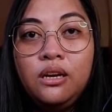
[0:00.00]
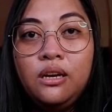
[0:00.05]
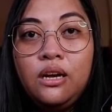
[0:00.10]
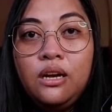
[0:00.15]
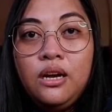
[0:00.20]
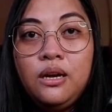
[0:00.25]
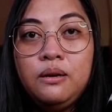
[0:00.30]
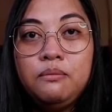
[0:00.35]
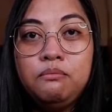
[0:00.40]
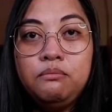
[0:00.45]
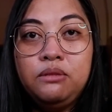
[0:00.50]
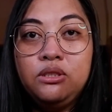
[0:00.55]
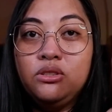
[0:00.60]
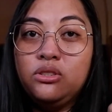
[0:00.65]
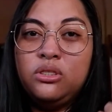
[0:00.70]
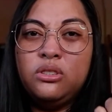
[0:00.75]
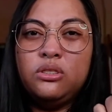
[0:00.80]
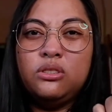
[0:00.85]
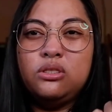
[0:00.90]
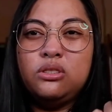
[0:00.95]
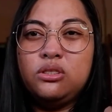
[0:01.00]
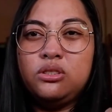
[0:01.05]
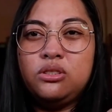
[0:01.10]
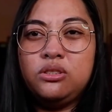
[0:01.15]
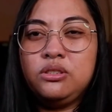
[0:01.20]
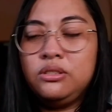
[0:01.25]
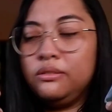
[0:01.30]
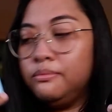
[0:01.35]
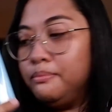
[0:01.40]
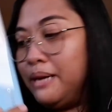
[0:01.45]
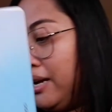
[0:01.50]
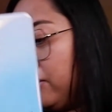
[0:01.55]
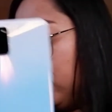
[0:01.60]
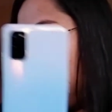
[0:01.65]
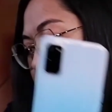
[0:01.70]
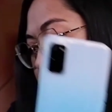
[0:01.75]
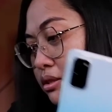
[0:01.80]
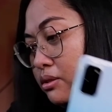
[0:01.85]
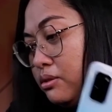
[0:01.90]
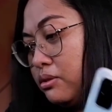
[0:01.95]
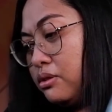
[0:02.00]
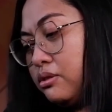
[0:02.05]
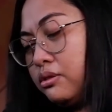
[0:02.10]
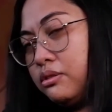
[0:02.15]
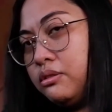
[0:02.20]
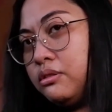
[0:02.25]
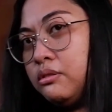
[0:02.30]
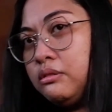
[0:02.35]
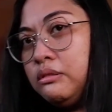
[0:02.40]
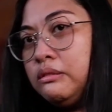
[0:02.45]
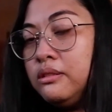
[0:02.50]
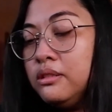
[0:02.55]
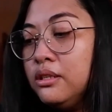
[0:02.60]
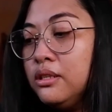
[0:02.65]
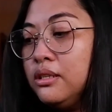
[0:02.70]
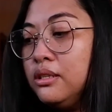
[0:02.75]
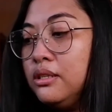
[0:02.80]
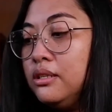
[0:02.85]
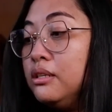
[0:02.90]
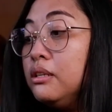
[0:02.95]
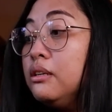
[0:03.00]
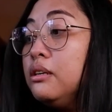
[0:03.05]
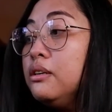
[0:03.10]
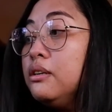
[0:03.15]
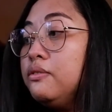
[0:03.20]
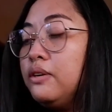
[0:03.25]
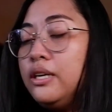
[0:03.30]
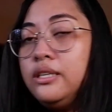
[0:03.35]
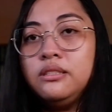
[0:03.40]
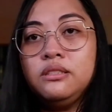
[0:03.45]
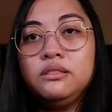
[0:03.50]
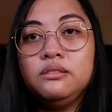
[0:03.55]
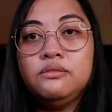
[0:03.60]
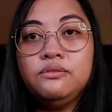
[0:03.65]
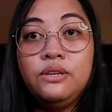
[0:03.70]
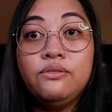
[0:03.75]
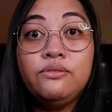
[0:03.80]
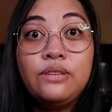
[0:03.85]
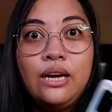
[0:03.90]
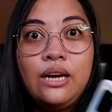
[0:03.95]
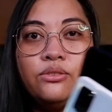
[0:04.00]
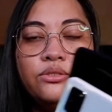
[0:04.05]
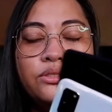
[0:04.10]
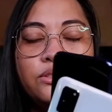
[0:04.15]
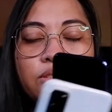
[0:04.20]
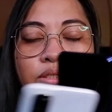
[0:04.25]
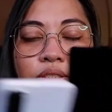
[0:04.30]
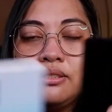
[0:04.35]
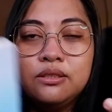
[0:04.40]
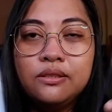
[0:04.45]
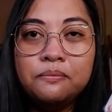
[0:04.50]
millihertz battery, or right, 5,000,